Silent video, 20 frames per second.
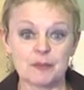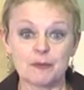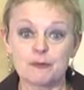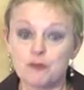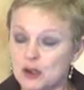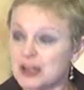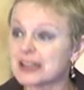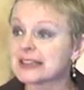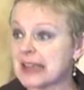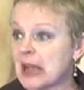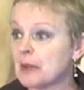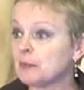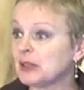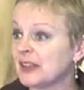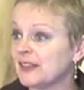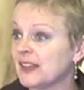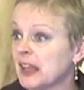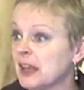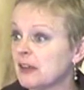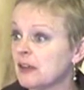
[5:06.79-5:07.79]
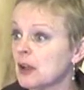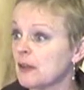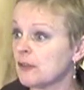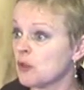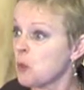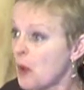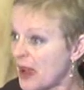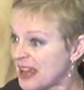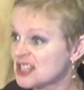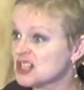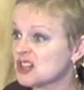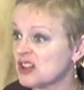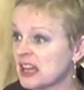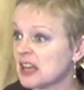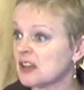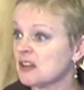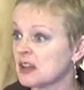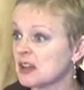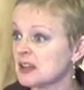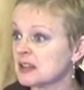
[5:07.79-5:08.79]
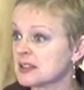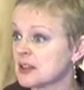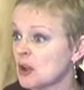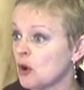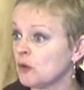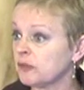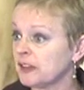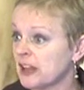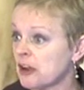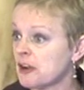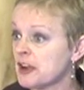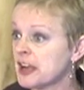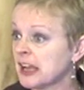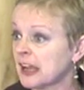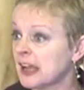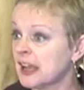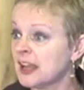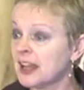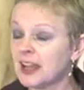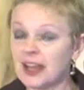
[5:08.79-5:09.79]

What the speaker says: for example, in the area of the wider areas of learning.